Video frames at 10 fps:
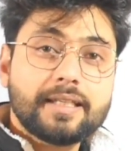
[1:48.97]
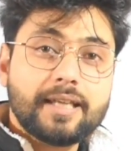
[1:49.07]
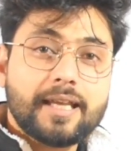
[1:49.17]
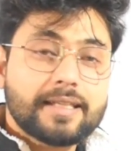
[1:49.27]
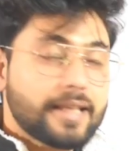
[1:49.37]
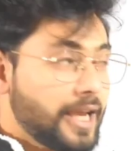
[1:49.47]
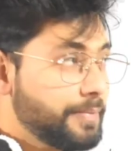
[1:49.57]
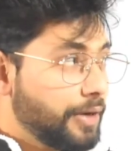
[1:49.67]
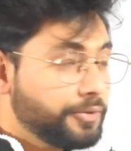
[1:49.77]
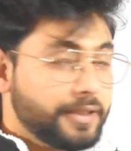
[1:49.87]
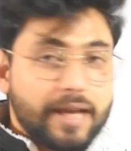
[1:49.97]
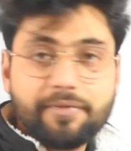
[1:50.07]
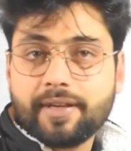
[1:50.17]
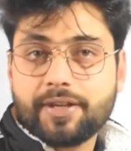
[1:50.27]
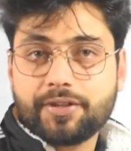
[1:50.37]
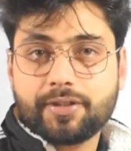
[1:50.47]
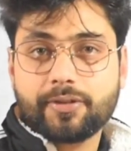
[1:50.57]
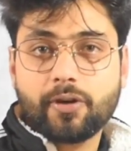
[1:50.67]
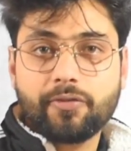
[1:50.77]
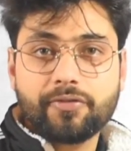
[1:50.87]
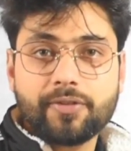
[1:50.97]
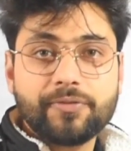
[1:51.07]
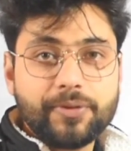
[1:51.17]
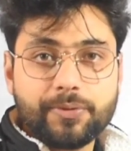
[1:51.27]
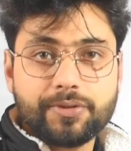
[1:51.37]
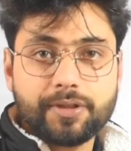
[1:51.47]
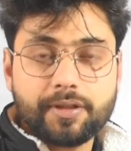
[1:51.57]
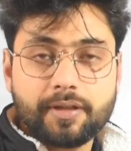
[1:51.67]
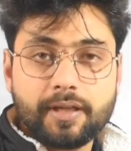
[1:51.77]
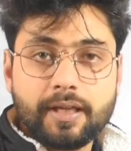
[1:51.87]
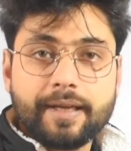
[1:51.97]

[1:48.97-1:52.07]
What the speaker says: This is about the definition of future.